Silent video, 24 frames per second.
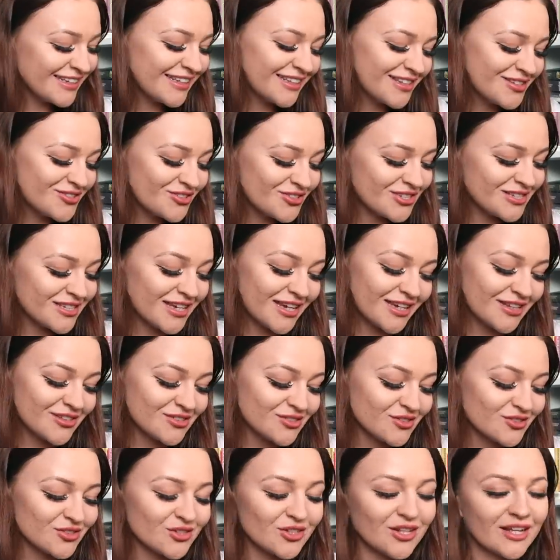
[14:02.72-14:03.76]
and like just
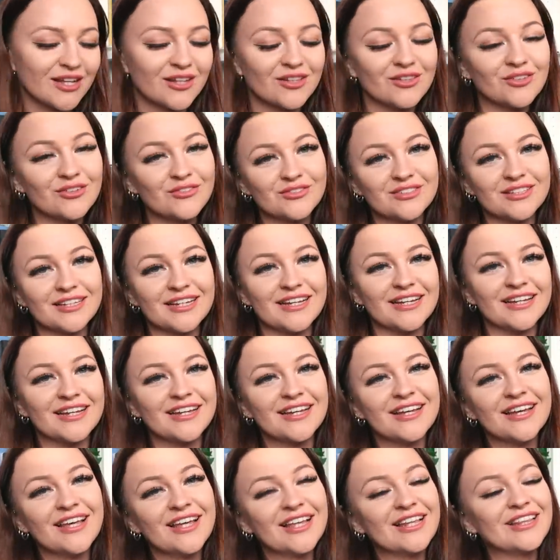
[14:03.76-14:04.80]
saying such like lovely
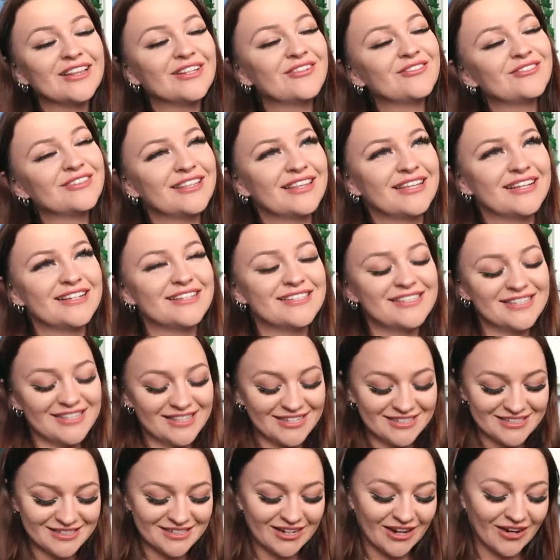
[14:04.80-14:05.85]
things in
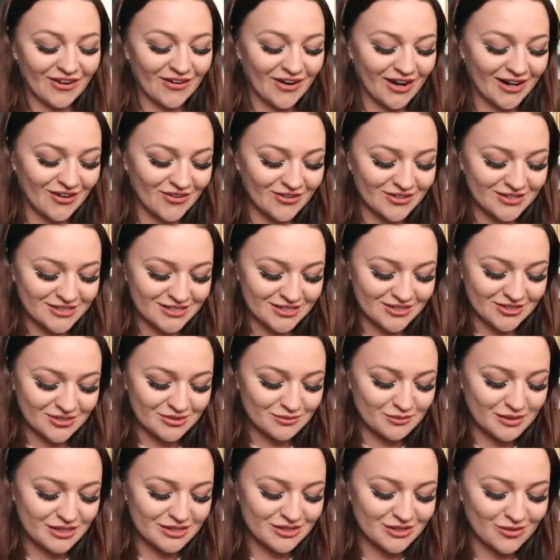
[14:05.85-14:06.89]
this note, and it honestly just
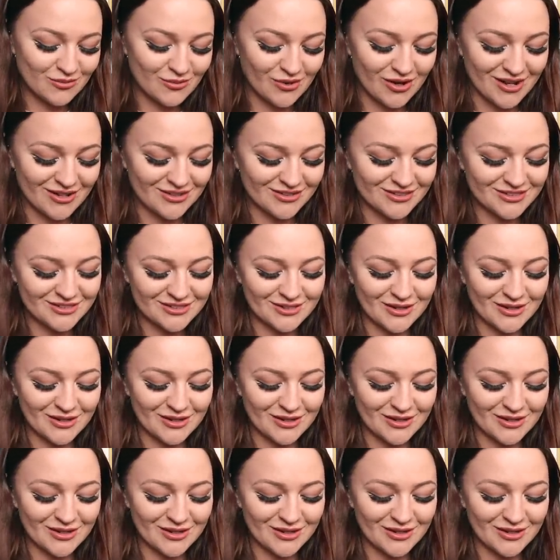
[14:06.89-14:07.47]
means the world.